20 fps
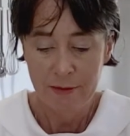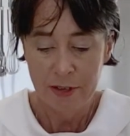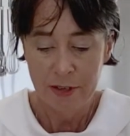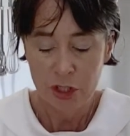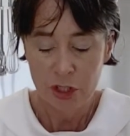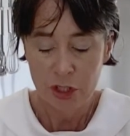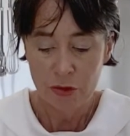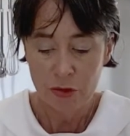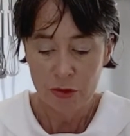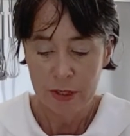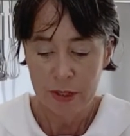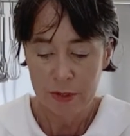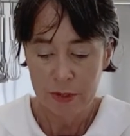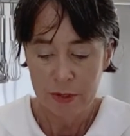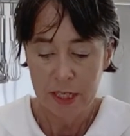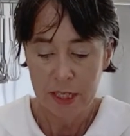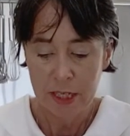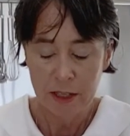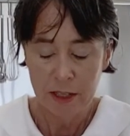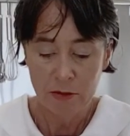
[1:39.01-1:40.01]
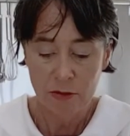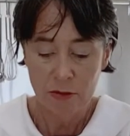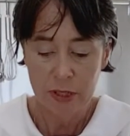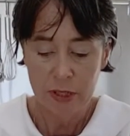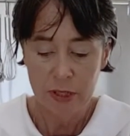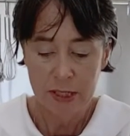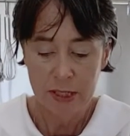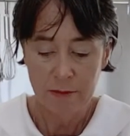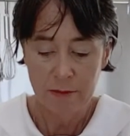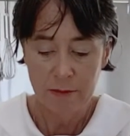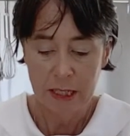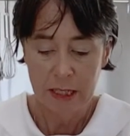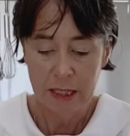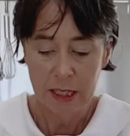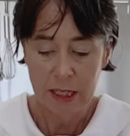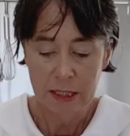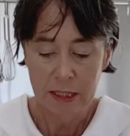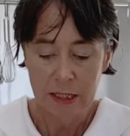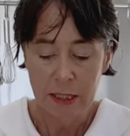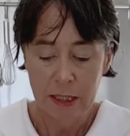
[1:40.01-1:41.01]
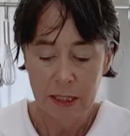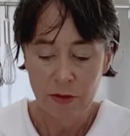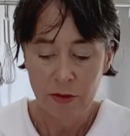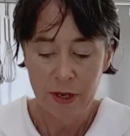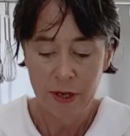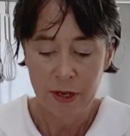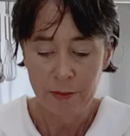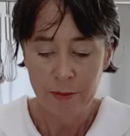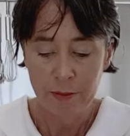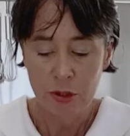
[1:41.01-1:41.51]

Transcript: and join them together with something like cling wrap,